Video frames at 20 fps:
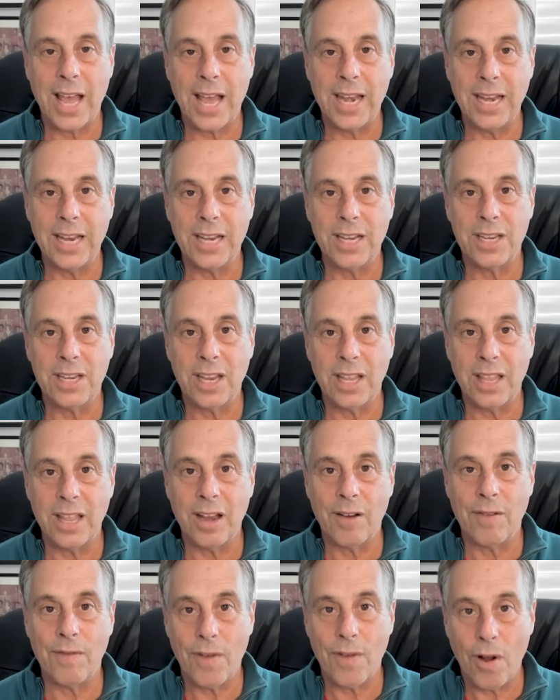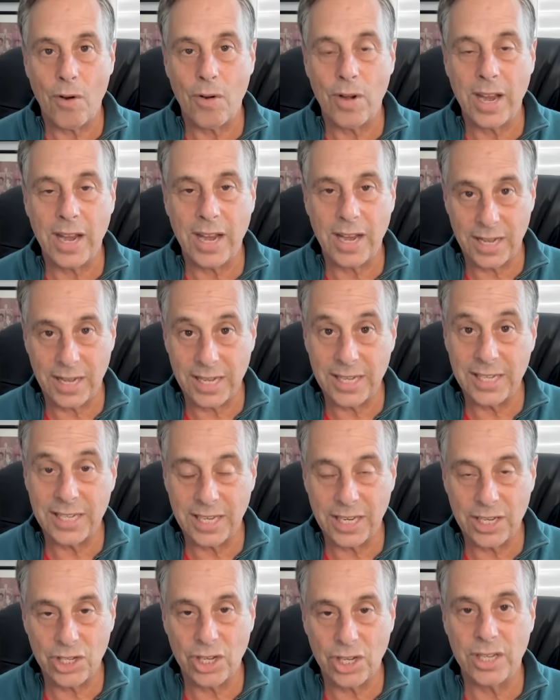that into their voting
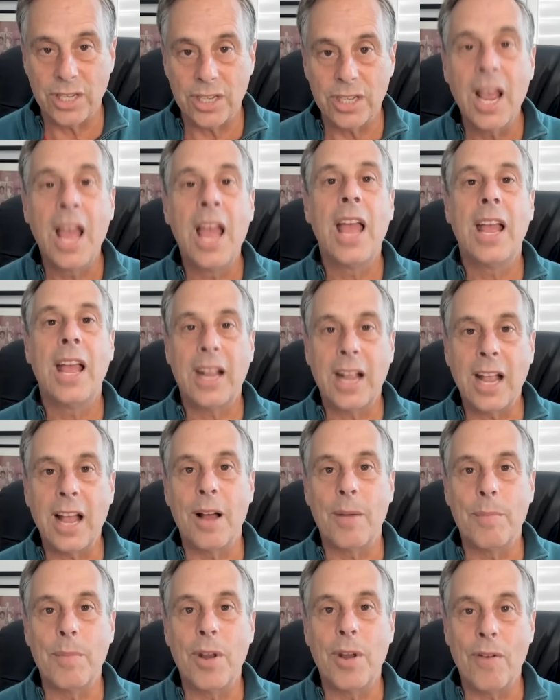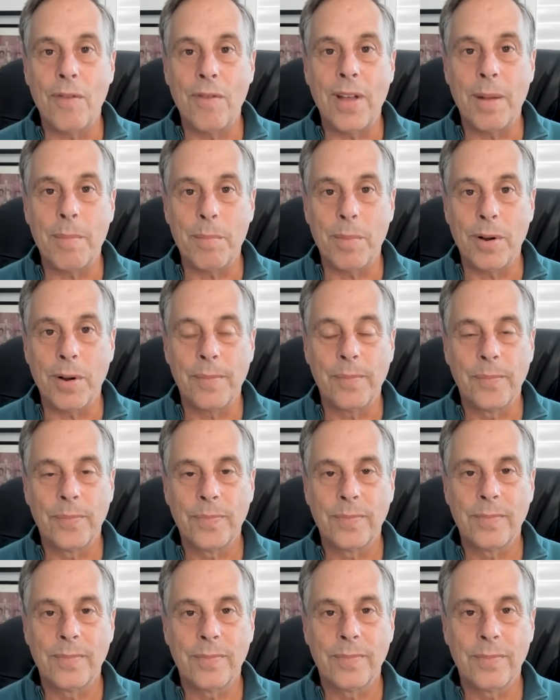decisions come November.
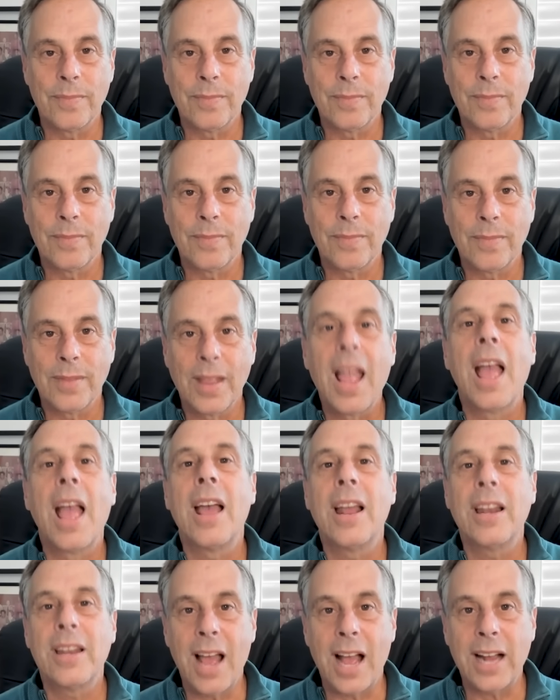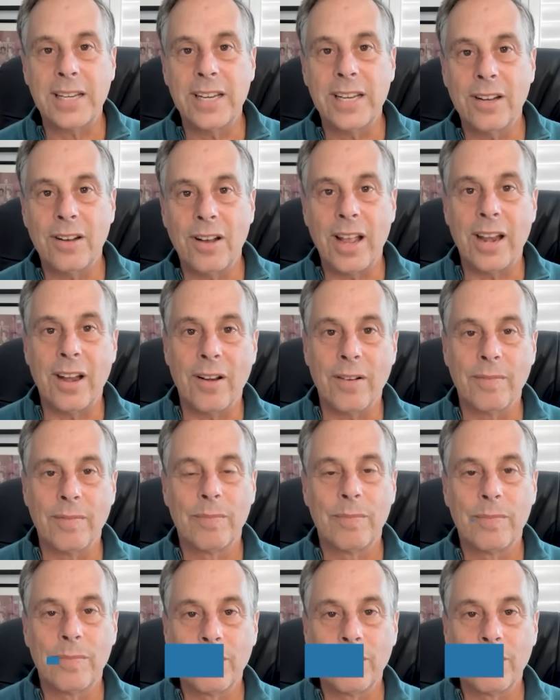Talk to you later.